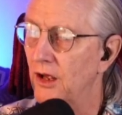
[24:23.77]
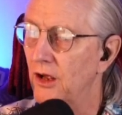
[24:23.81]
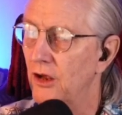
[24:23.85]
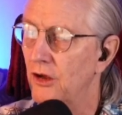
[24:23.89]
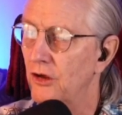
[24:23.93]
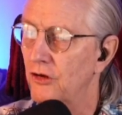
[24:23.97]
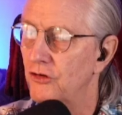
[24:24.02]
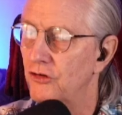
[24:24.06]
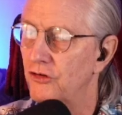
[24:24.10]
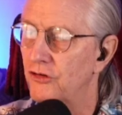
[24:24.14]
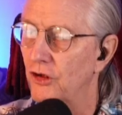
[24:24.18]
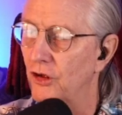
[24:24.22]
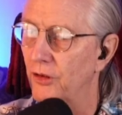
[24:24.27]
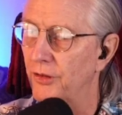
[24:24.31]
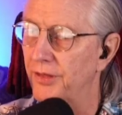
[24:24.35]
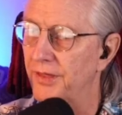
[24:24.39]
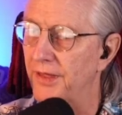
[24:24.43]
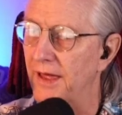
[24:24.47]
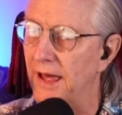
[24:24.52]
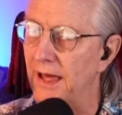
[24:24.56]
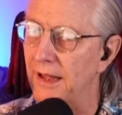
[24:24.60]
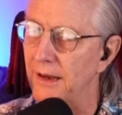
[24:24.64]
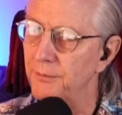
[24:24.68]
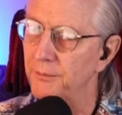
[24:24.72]
So
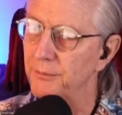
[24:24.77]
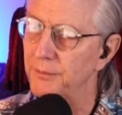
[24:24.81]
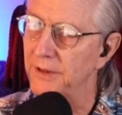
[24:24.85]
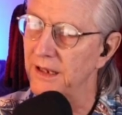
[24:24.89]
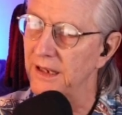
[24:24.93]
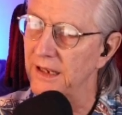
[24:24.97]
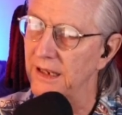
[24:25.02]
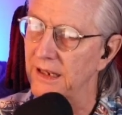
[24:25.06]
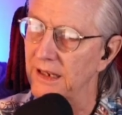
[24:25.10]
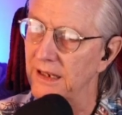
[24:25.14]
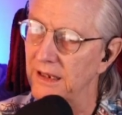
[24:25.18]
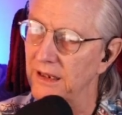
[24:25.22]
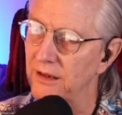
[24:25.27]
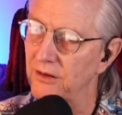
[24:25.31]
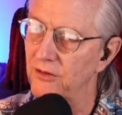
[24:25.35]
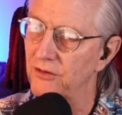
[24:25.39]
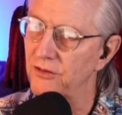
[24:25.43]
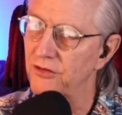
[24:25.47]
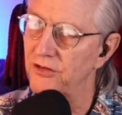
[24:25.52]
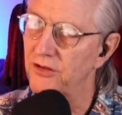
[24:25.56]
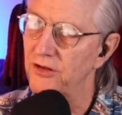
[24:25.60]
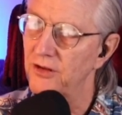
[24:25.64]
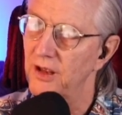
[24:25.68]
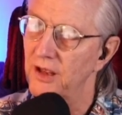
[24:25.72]
that
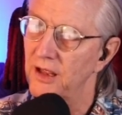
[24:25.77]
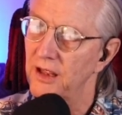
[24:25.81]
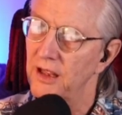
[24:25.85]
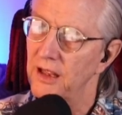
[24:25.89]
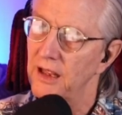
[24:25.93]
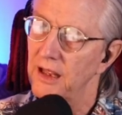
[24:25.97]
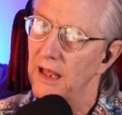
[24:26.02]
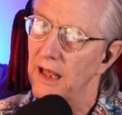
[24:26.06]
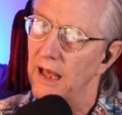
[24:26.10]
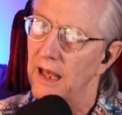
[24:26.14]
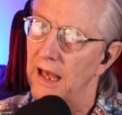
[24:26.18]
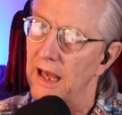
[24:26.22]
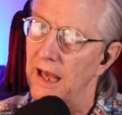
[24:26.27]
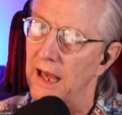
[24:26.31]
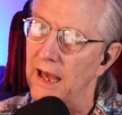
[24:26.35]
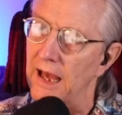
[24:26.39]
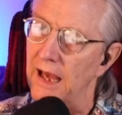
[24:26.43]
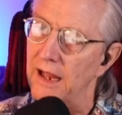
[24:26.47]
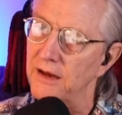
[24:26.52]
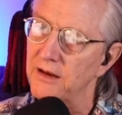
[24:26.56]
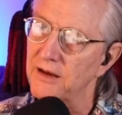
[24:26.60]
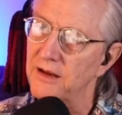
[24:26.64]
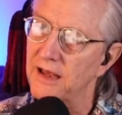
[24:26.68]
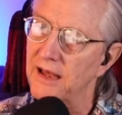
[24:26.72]
means
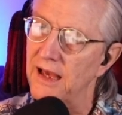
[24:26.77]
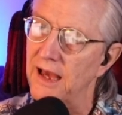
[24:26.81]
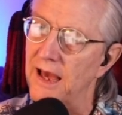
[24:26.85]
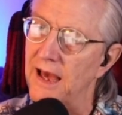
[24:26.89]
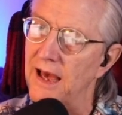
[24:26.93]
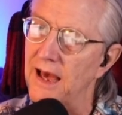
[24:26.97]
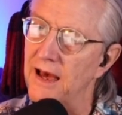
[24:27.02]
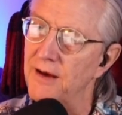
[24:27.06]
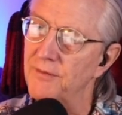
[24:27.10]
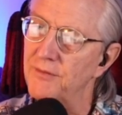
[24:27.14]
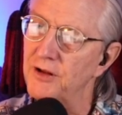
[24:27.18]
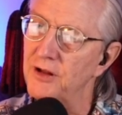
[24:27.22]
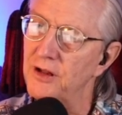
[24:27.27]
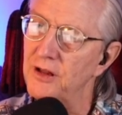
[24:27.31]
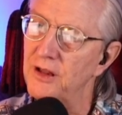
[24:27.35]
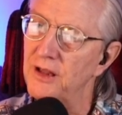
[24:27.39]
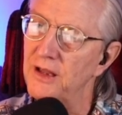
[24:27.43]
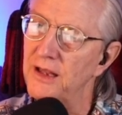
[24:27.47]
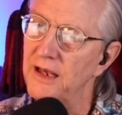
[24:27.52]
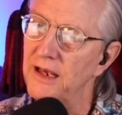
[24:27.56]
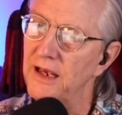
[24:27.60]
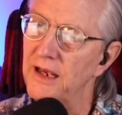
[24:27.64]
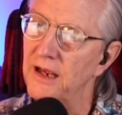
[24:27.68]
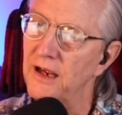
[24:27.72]
at
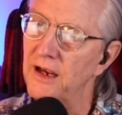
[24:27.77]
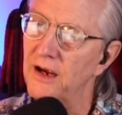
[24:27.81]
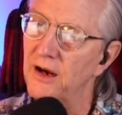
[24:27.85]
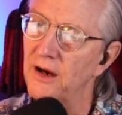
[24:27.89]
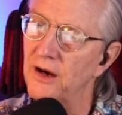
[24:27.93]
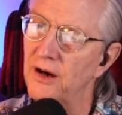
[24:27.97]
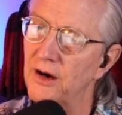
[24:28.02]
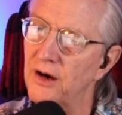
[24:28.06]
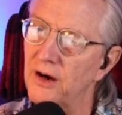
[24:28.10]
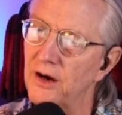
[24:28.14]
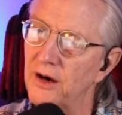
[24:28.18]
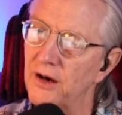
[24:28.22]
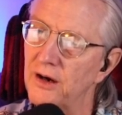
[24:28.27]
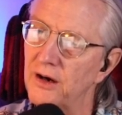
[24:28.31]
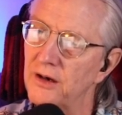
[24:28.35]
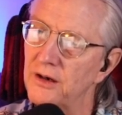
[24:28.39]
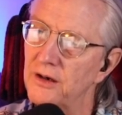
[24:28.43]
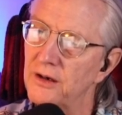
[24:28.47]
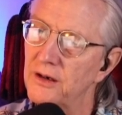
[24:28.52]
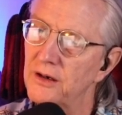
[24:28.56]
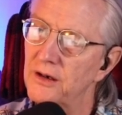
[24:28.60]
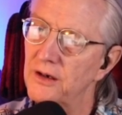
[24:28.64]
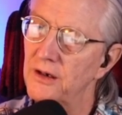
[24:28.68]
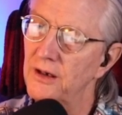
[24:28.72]
Cavalier,
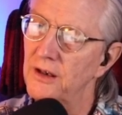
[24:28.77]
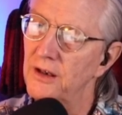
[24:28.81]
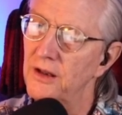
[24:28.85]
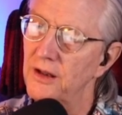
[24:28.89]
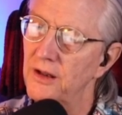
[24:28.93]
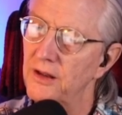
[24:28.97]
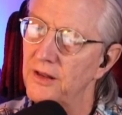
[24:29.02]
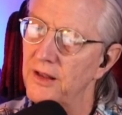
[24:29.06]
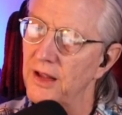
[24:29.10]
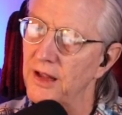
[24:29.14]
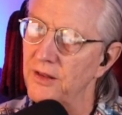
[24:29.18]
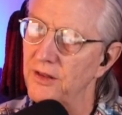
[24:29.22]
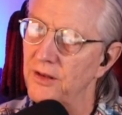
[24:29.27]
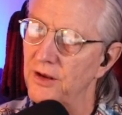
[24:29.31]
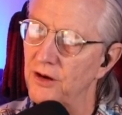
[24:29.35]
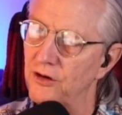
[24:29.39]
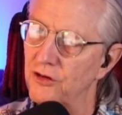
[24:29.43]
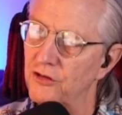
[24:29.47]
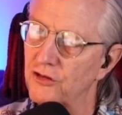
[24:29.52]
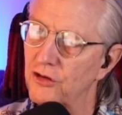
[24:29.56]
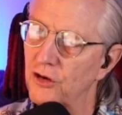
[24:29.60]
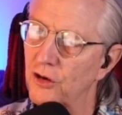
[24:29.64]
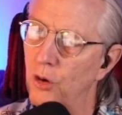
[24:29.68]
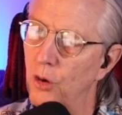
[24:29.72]
then
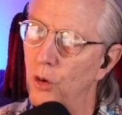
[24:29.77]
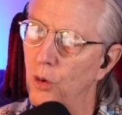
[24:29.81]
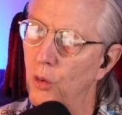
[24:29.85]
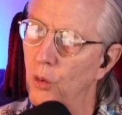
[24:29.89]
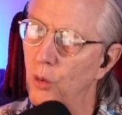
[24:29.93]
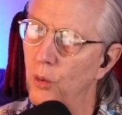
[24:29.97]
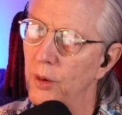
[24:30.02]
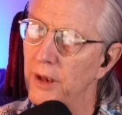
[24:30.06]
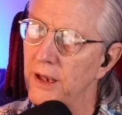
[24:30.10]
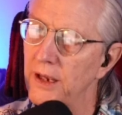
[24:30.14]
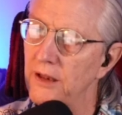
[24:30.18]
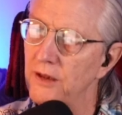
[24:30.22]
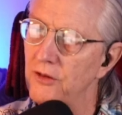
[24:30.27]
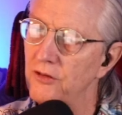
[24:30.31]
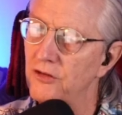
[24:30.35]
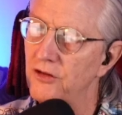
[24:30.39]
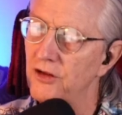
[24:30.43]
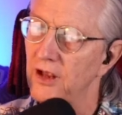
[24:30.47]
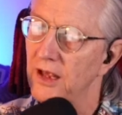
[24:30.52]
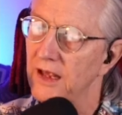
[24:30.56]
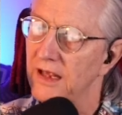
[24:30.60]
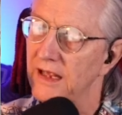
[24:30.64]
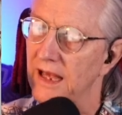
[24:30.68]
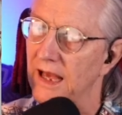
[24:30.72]
there's Coins.
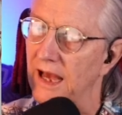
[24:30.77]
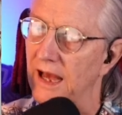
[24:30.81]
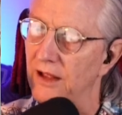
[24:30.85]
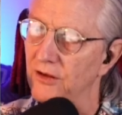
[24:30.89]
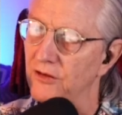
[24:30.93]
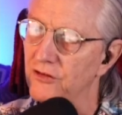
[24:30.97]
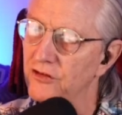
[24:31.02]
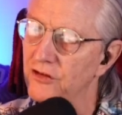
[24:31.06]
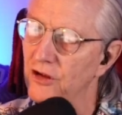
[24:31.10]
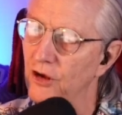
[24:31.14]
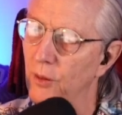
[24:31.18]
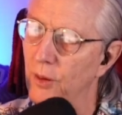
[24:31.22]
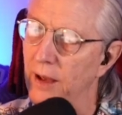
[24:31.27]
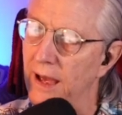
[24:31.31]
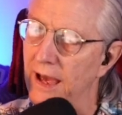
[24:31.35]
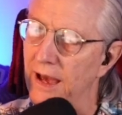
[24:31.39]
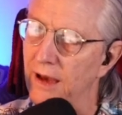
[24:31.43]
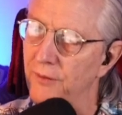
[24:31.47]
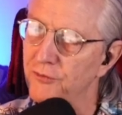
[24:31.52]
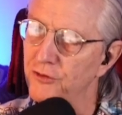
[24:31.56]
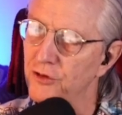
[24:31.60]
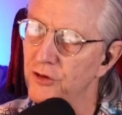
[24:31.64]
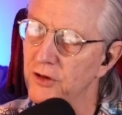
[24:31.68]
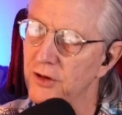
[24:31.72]
Yeah, so
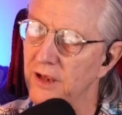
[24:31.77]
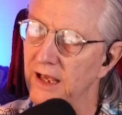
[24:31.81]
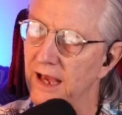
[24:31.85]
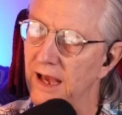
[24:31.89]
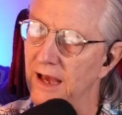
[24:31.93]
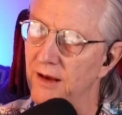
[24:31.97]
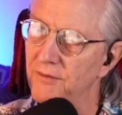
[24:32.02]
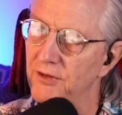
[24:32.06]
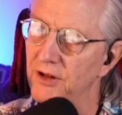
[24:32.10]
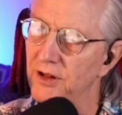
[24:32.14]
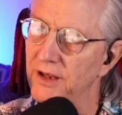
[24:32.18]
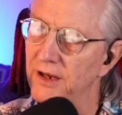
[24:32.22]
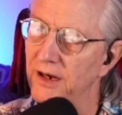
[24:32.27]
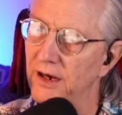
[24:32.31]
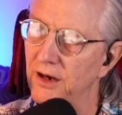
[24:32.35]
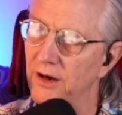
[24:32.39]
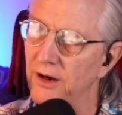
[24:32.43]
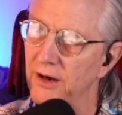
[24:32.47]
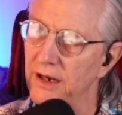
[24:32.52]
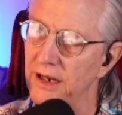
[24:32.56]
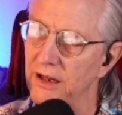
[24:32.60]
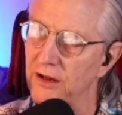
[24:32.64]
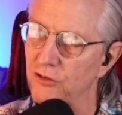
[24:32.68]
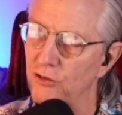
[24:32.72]
after
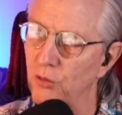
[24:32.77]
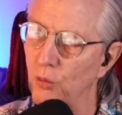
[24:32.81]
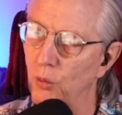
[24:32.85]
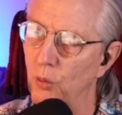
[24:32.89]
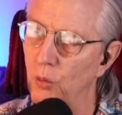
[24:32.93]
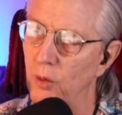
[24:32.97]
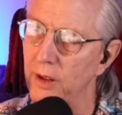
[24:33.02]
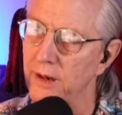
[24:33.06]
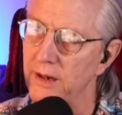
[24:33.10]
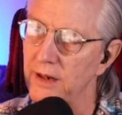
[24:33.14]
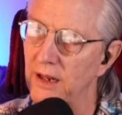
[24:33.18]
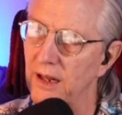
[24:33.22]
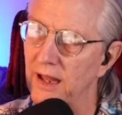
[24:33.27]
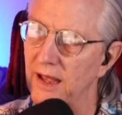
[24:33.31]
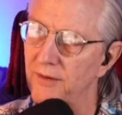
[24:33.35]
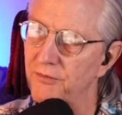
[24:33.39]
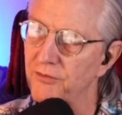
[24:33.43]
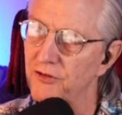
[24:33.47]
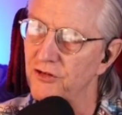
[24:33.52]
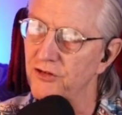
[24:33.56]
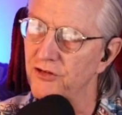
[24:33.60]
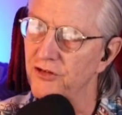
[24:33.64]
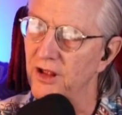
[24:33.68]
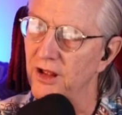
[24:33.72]
Cavalier, it's 1
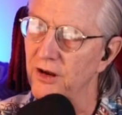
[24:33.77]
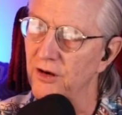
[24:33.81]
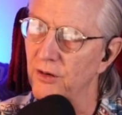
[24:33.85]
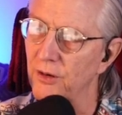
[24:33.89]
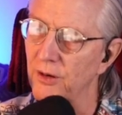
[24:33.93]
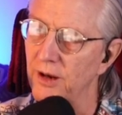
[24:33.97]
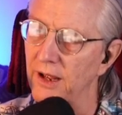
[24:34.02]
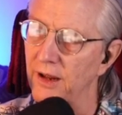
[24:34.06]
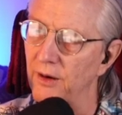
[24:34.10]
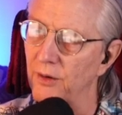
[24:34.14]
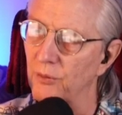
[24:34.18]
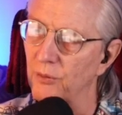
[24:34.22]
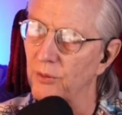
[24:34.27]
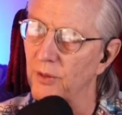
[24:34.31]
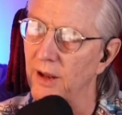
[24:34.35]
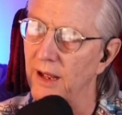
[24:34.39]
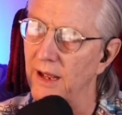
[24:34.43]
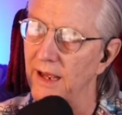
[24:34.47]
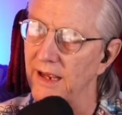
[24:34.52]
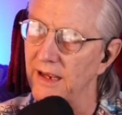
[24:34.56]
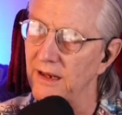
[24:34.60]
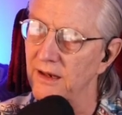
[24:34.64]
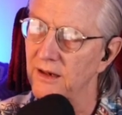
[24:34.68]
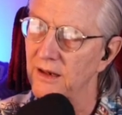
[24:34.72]
left, center, and
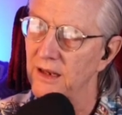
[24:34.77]
right.